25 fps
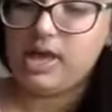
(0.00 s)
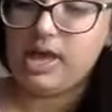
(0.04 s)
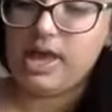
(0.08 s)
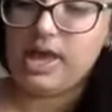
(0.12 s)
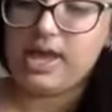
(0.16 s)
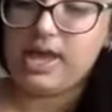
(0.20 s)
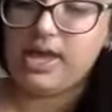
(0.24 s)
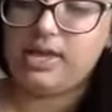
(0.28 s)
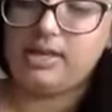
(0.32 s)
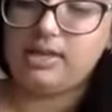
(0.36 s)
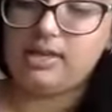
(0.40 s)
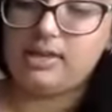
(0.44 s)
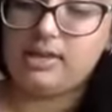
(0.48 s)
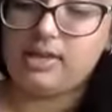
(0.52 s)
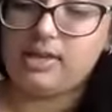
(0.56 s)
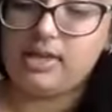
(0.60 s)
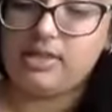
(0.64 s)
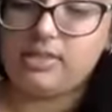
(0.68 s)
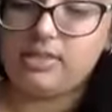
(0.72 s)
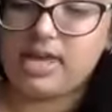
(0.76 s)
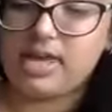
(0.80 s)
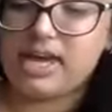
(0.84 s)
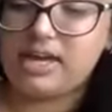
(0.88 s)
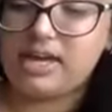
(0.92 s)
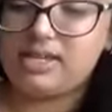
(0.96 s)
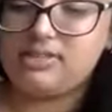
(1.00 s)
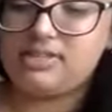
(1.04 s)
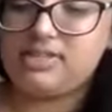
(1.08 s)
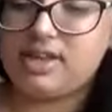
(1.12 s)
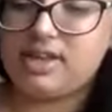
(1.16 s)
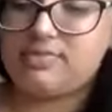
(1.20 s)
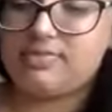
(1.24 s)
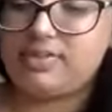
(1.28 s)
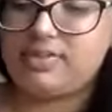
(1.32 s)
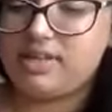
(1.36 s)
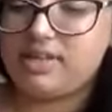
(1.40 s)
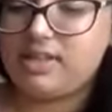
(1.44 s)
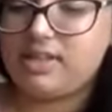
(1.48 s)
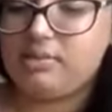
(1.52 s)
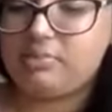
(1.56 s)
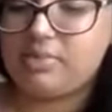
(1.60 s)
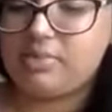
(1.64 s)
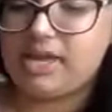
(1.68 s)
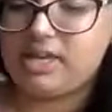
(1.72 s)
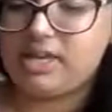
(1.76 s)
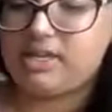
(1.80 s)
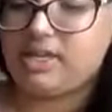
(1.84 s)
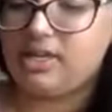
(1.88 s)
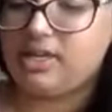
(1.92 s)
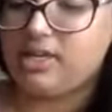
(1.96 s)
And that is definitely
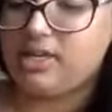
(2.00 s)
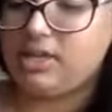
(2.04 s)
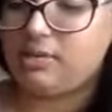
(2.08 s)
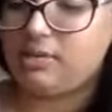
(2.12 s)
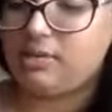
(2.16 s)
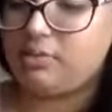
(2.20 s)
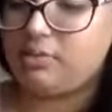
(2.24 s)
my key